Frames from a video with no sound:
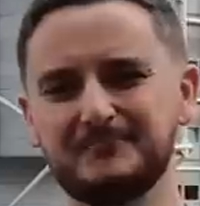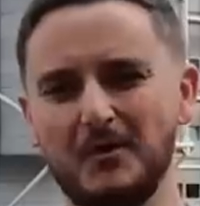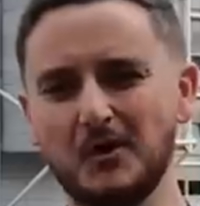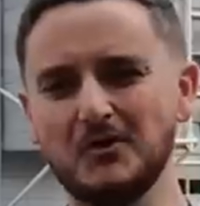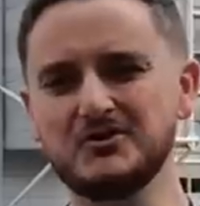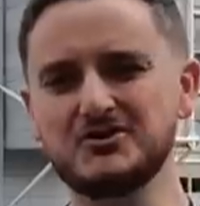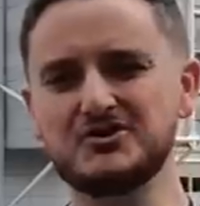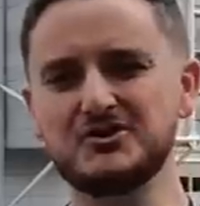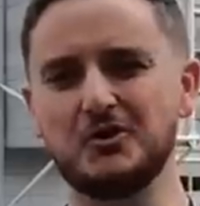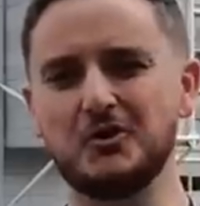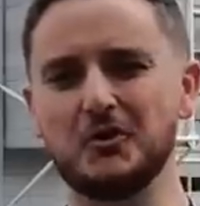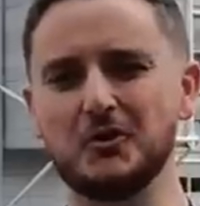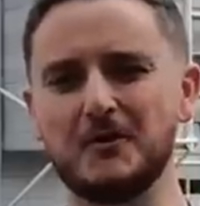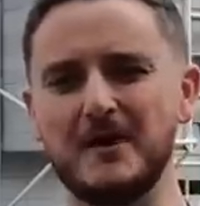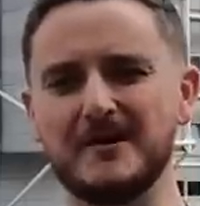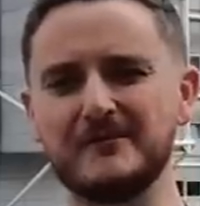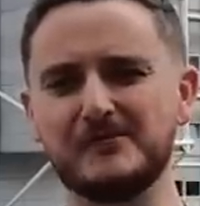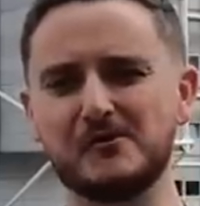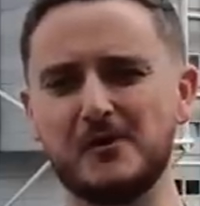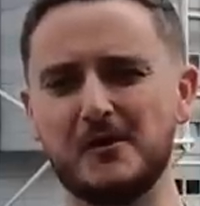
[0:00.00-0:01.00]

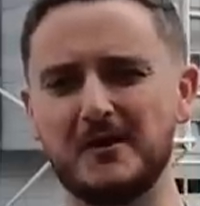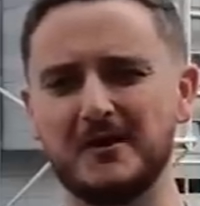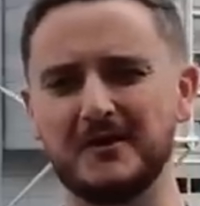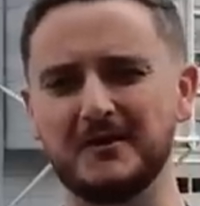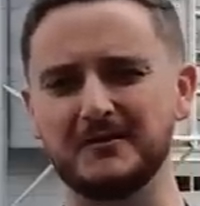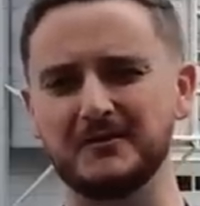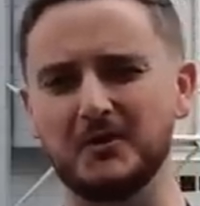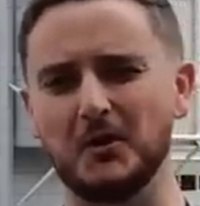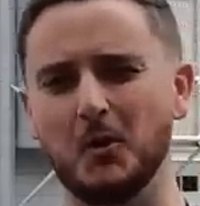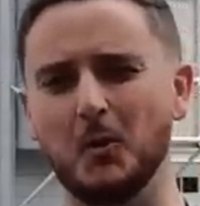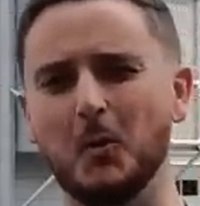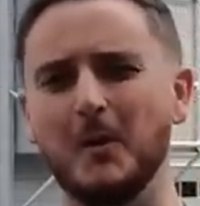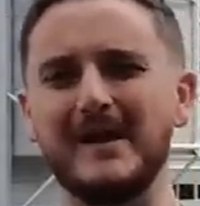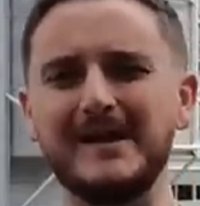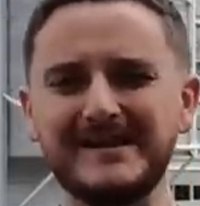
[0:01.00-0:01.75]
Bonjour everyone,